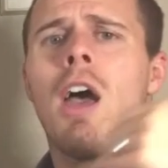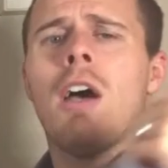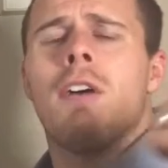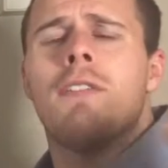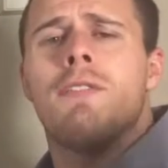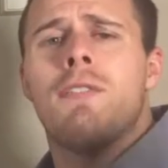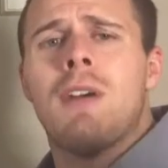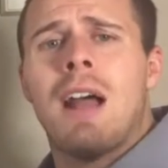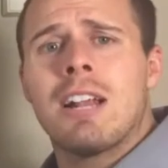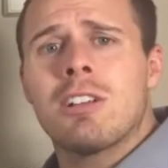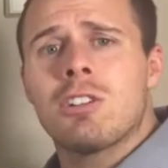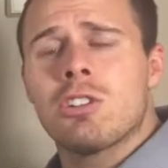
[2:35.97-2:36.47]

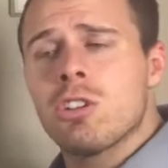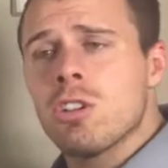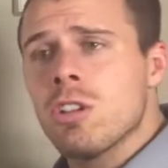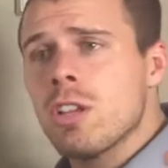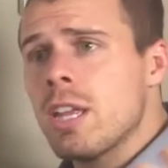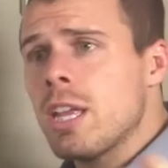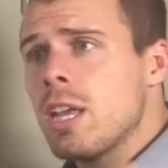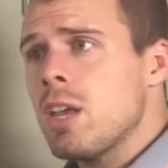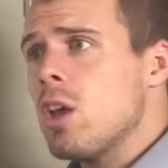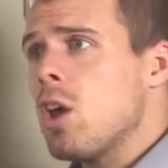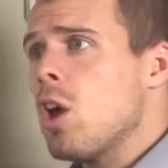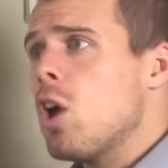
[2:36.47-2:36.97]

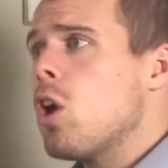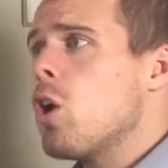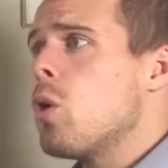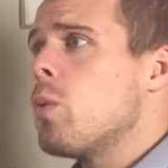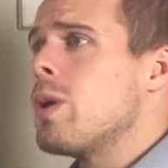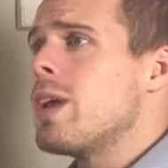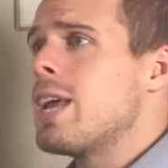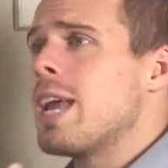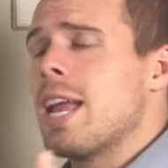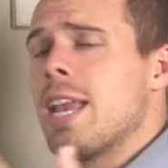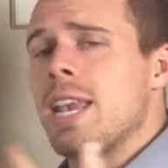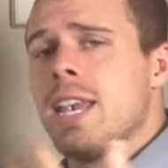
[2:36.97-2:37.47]
Eventually,
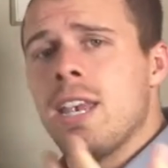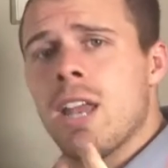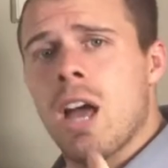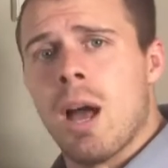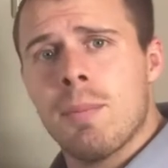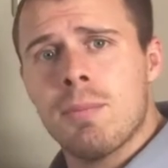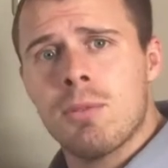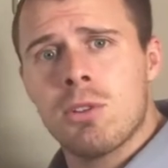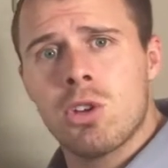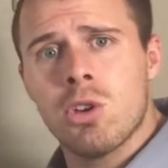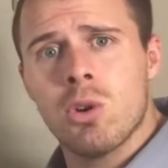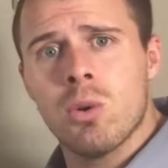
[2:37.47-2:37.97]
we get
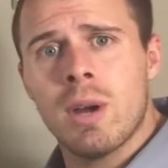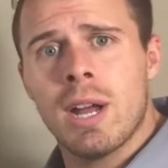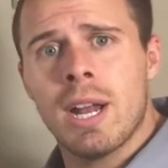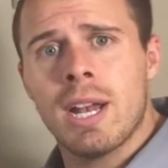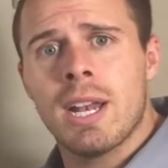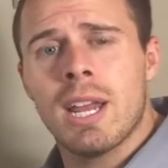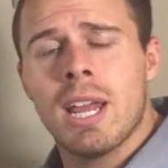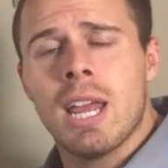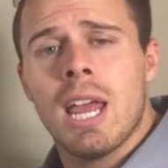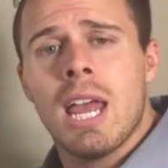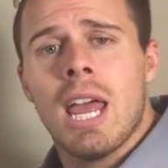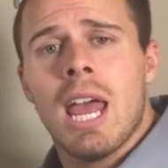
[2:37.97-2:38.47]
numb to
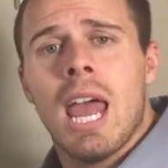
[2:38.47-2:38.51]
it,